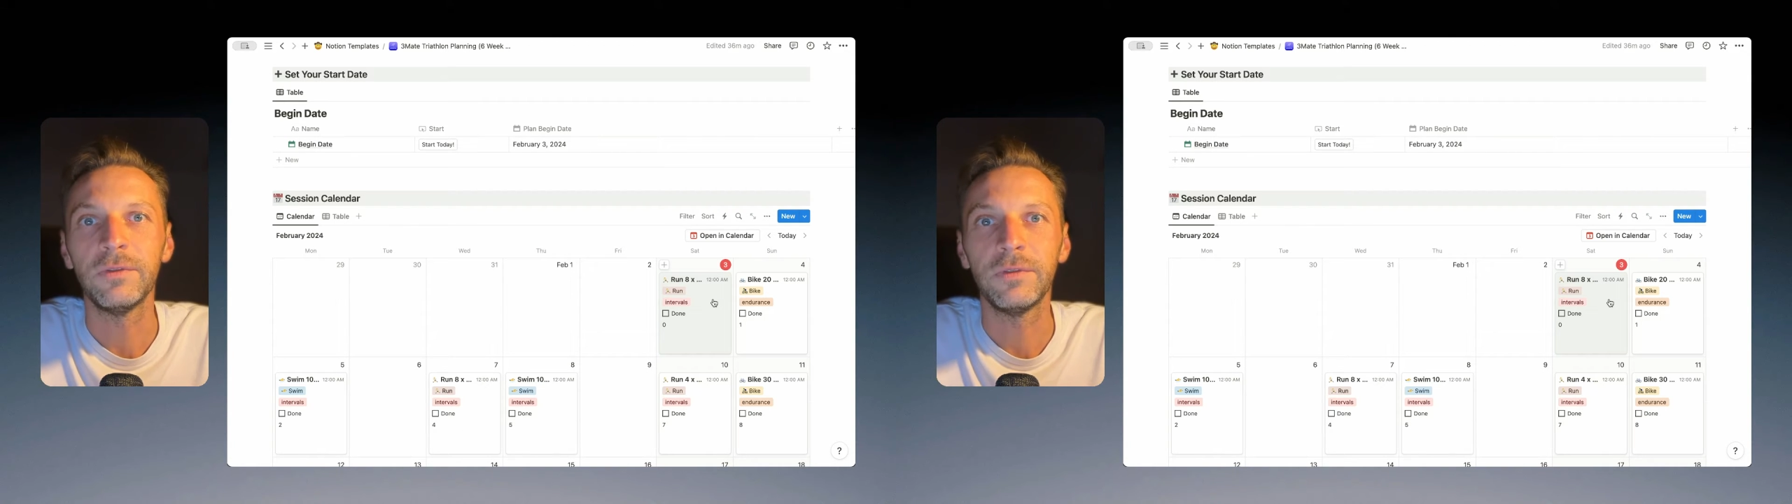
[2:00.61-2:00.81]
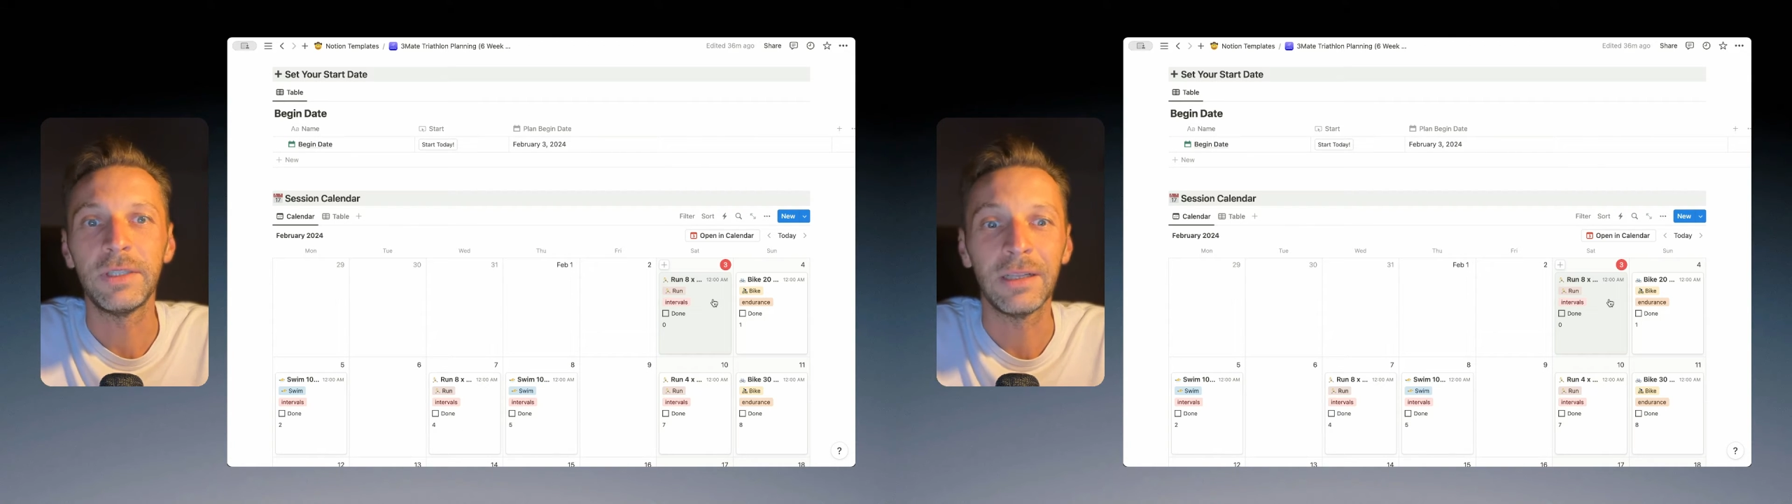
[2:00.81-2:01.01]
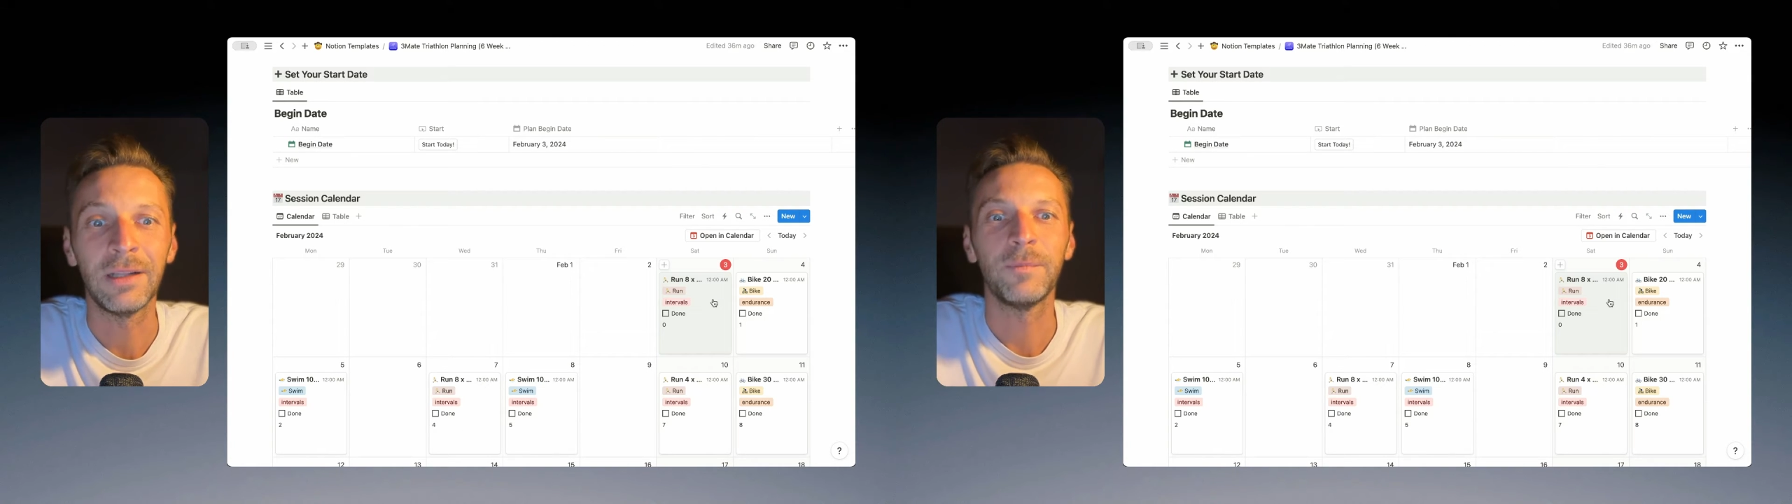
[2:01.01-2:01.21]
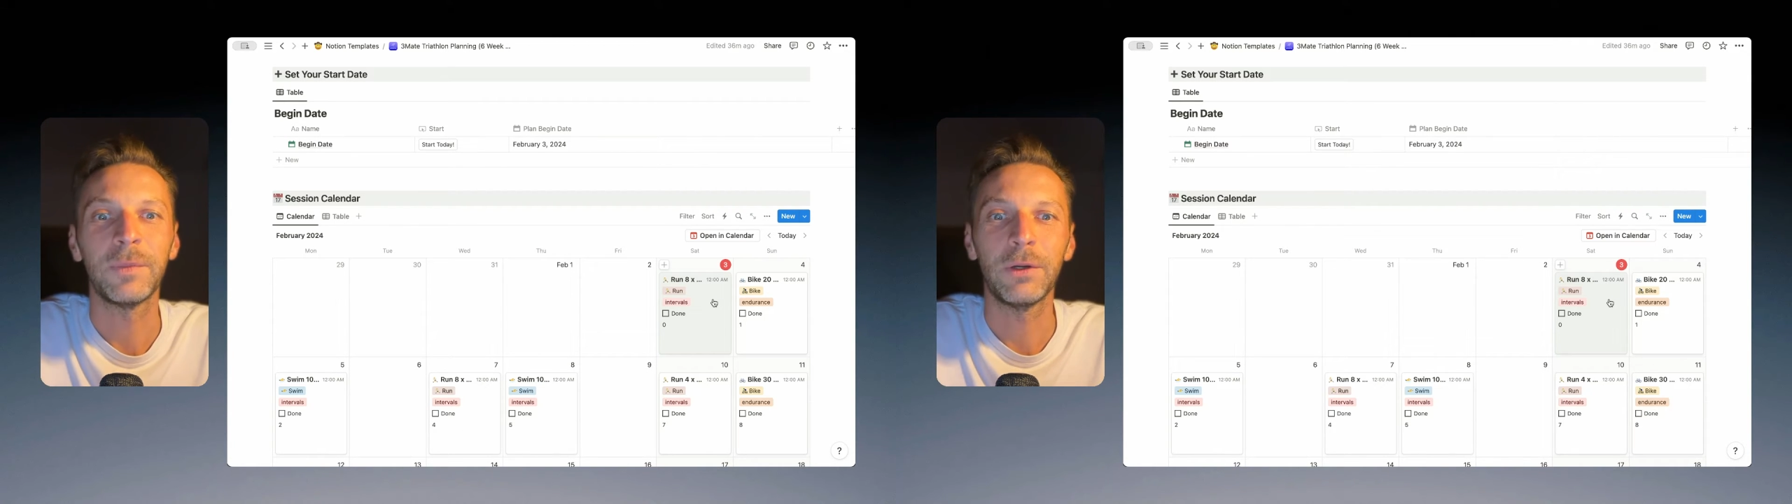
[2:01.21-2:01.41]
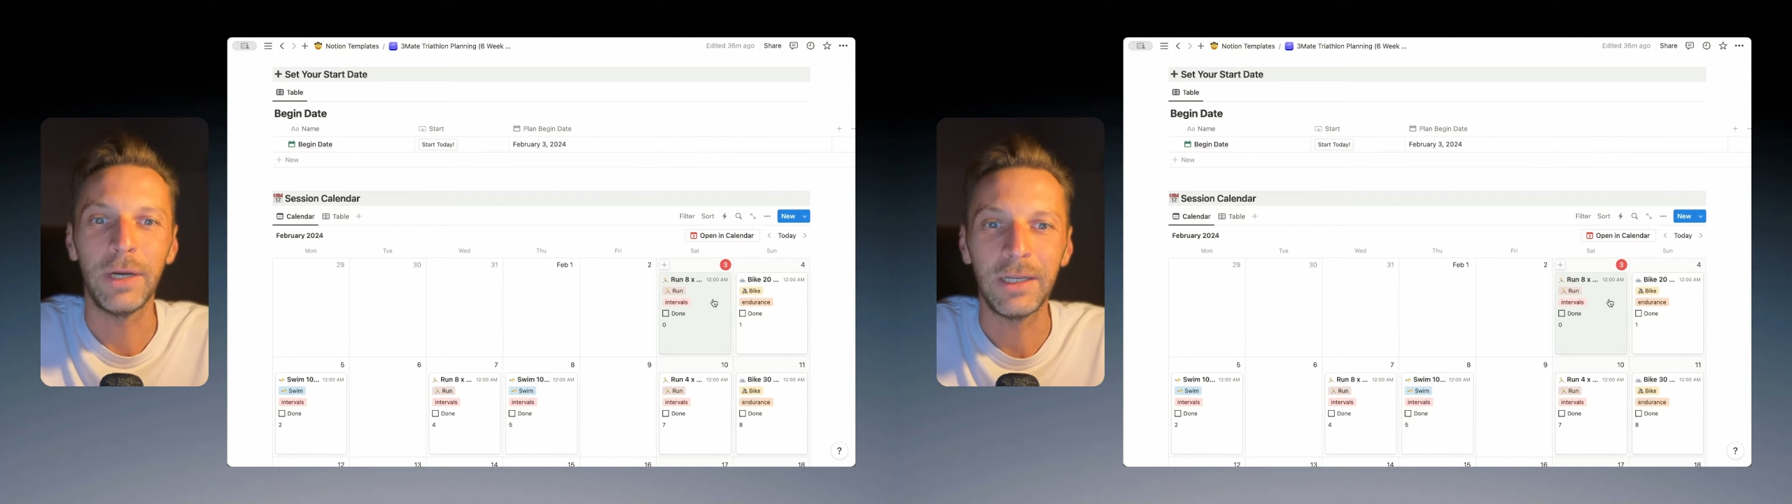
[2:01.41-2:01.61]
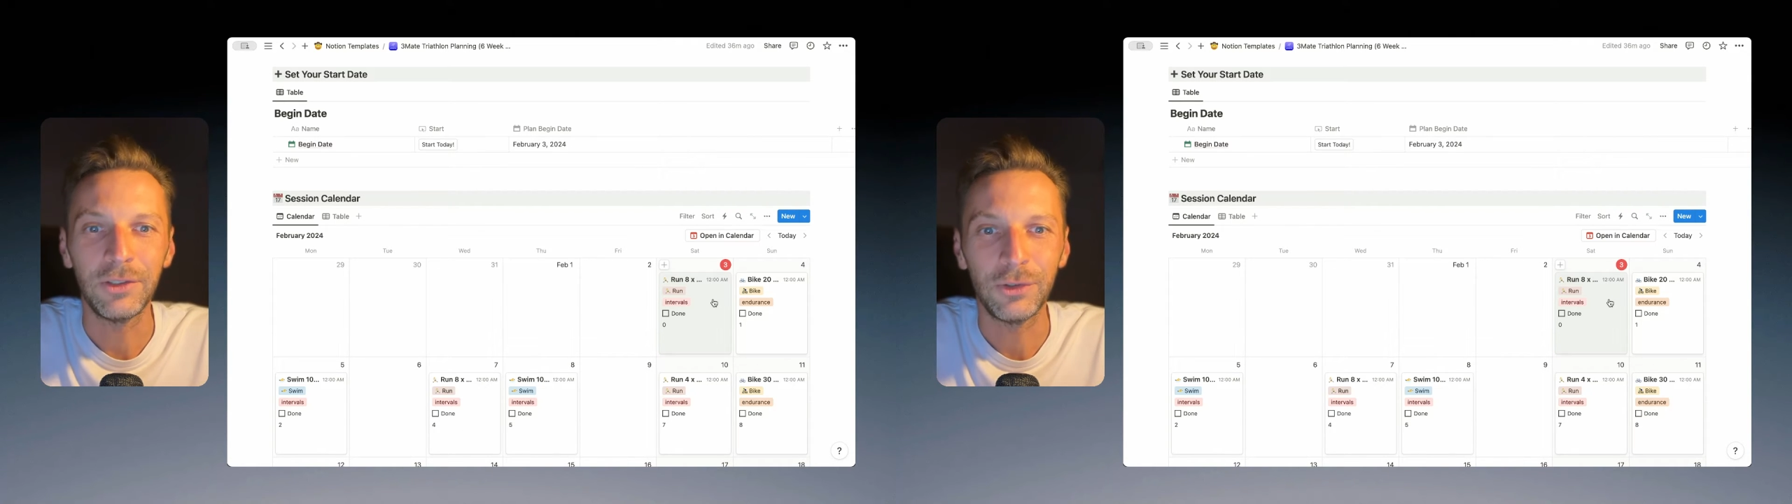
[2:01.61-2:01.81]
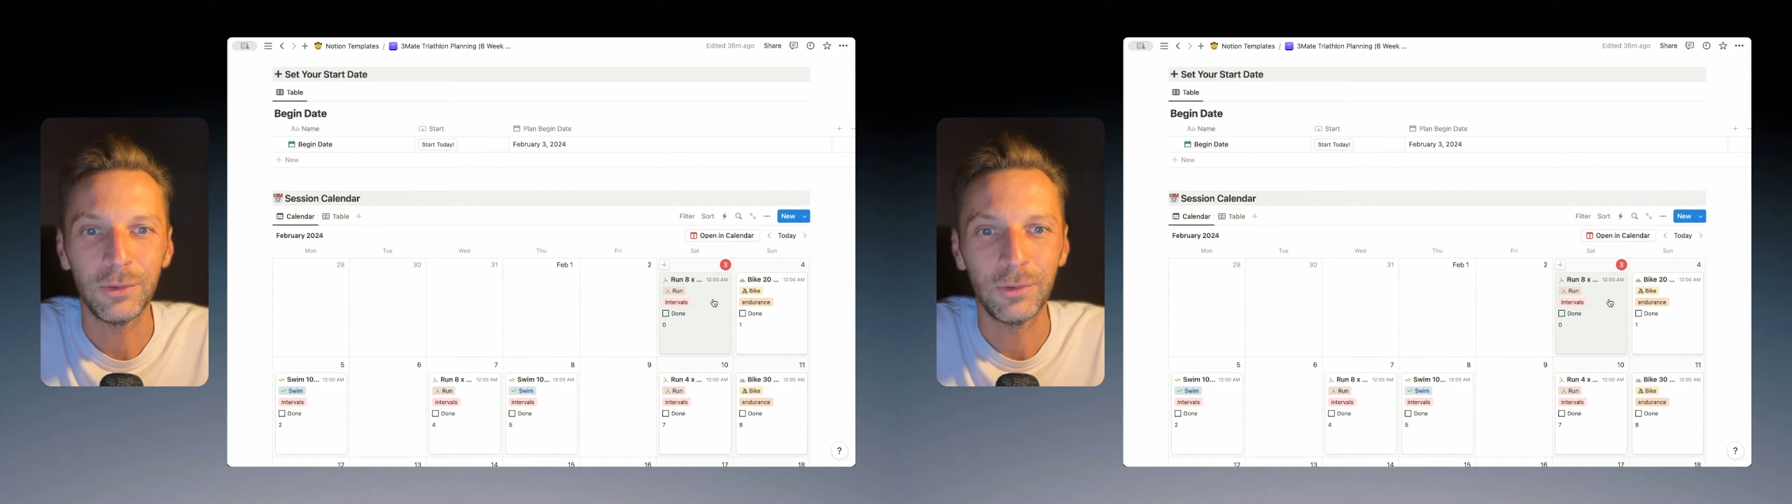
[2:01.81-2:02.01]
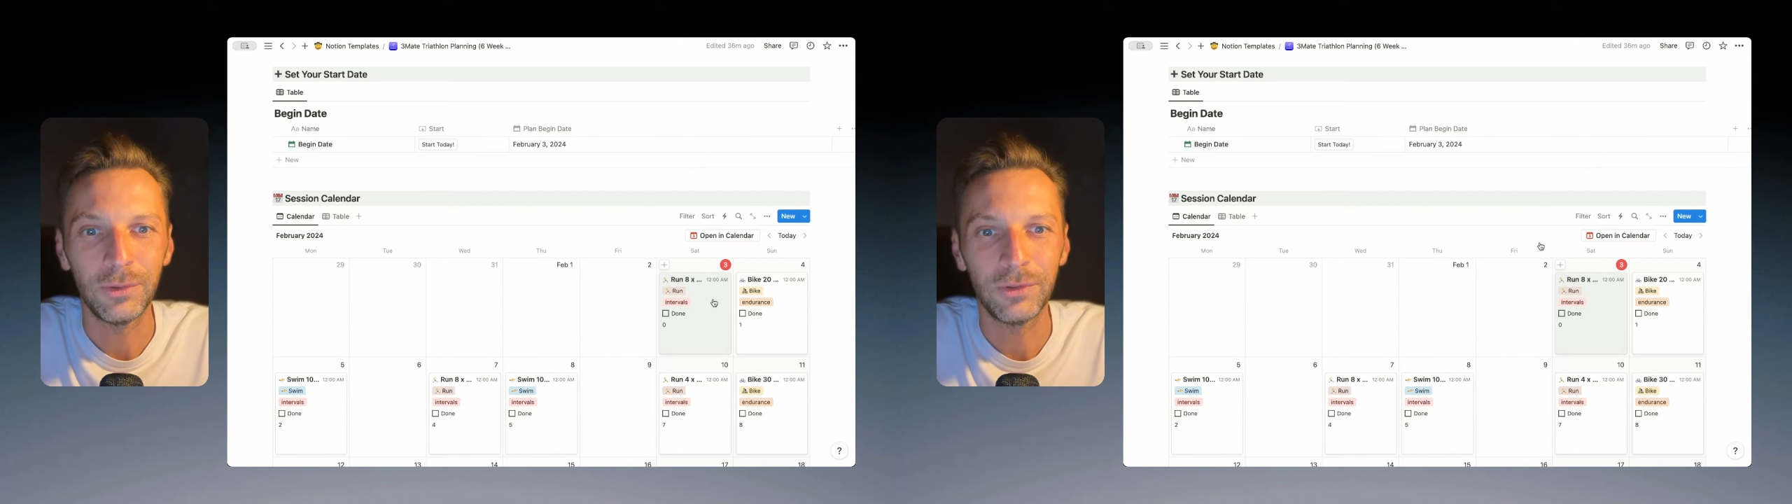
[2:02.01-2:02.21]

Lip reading: feel ready to